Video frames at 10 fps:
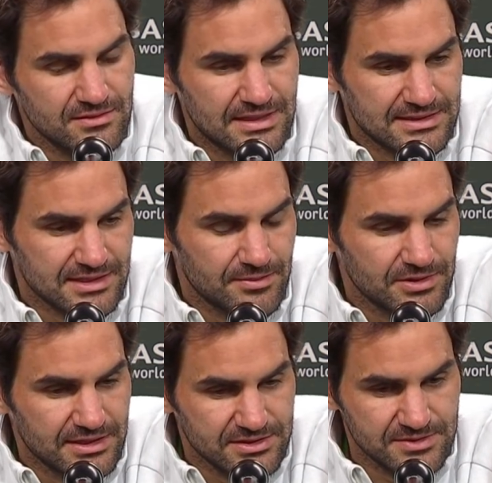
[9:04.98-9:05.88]
last couple
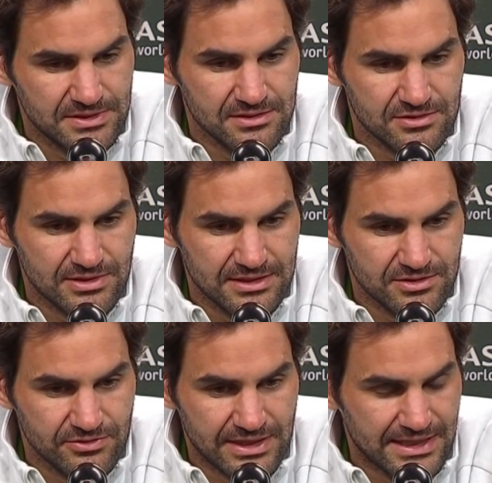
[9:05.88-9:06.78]
of years he's been trying
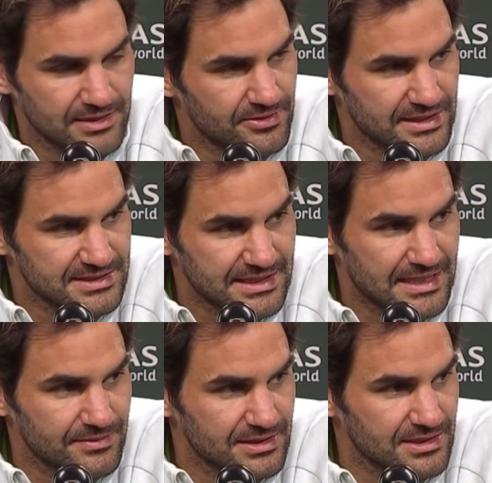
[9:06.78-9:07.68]
to recalibrate his
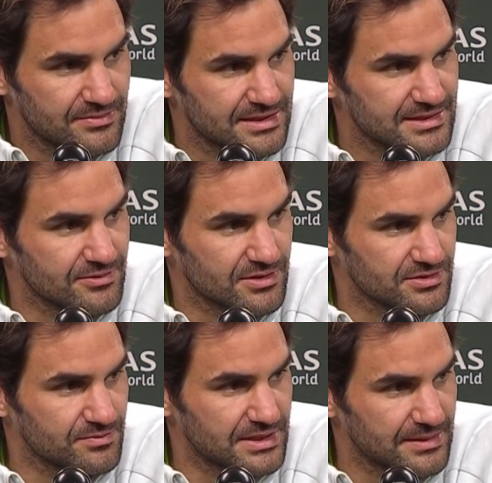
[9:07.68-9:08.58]
game a little bit. He wanted
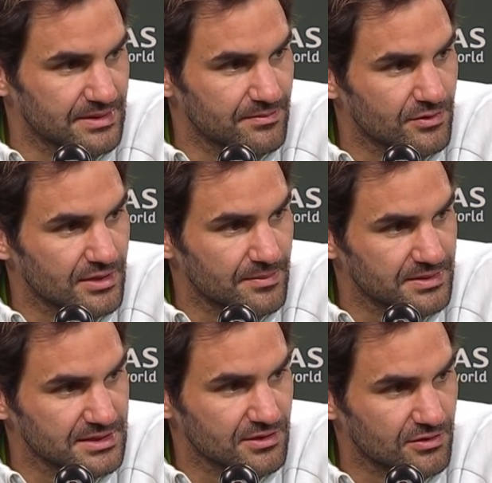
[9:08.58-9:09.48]
to play a bit more up
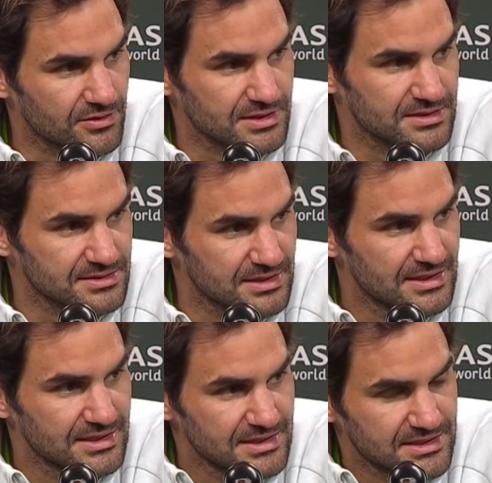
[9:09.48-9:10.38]
in the court and
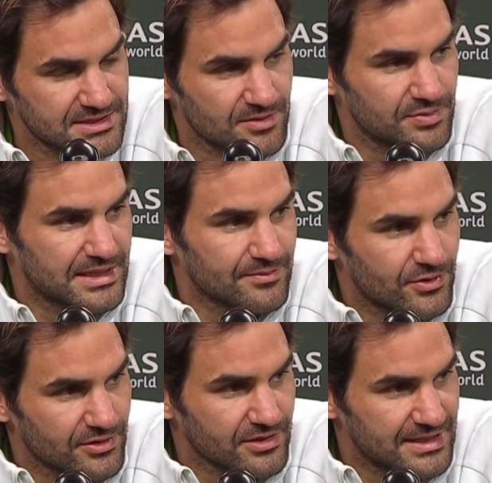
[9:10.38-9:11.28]
start playing
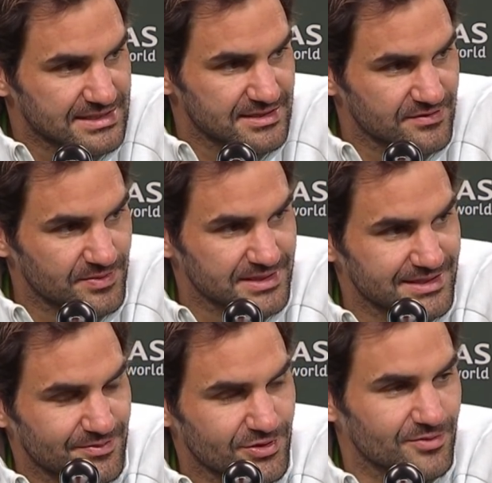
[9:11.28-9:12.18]
more aggressive, but then
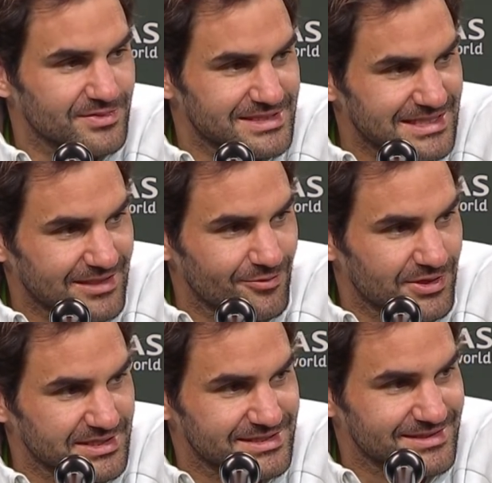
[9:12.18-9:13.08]
the problem is, like,
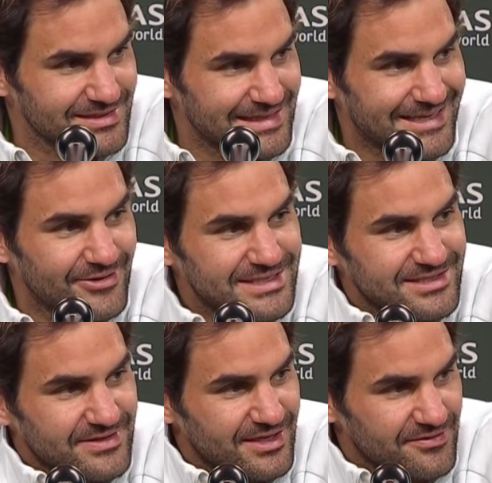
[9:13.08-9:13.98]
what is
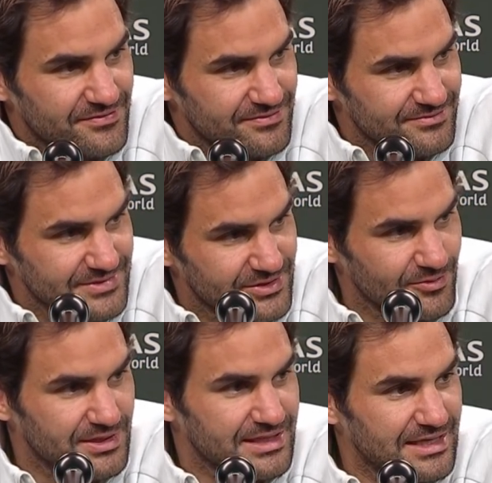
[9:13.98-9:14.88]
aggressive enough? You don't
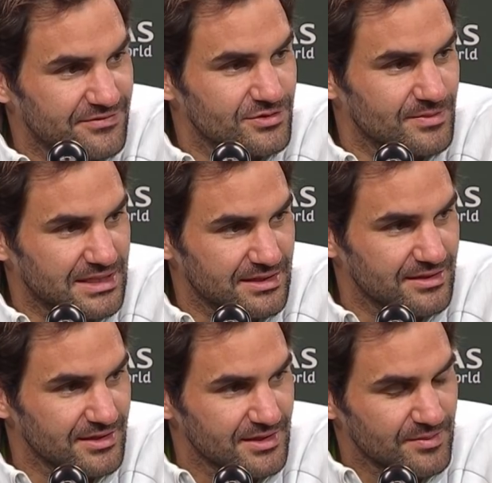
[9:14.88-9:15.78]
want to give too many
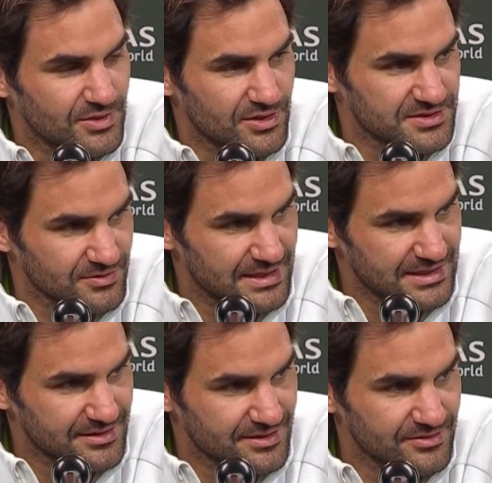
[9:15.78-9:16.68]
balls away,
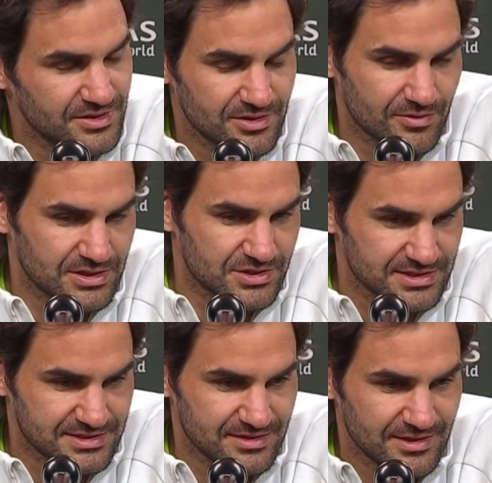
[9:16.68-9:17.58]
you know. You don't want to
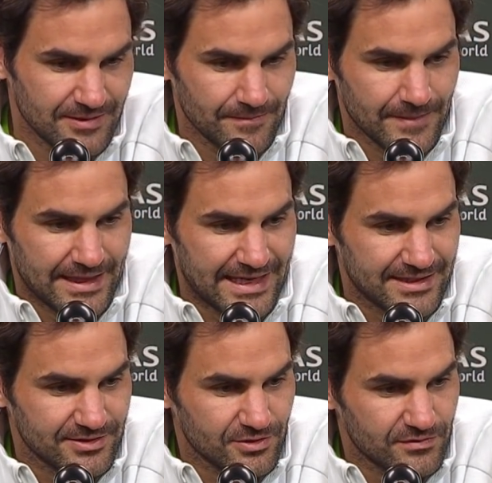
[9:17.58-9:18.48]
just
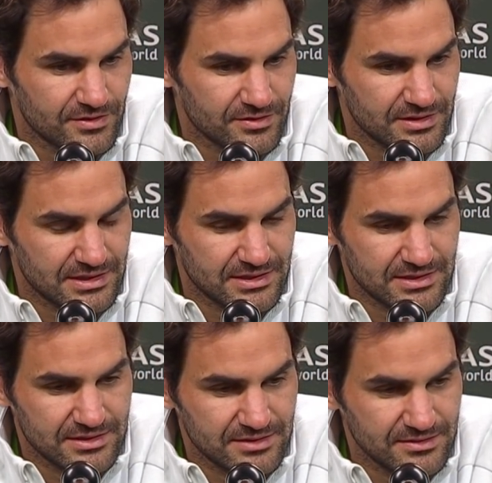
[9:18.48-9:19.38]
hand
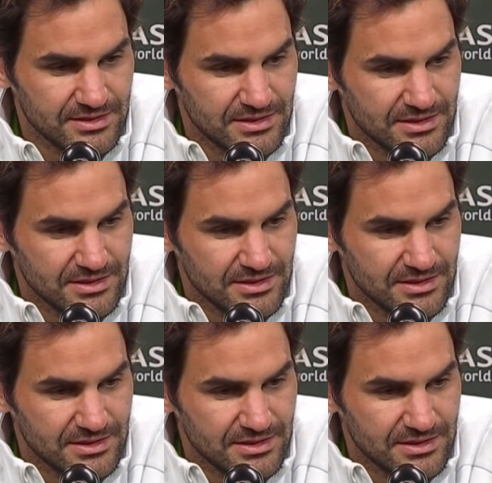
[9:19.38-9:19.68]
over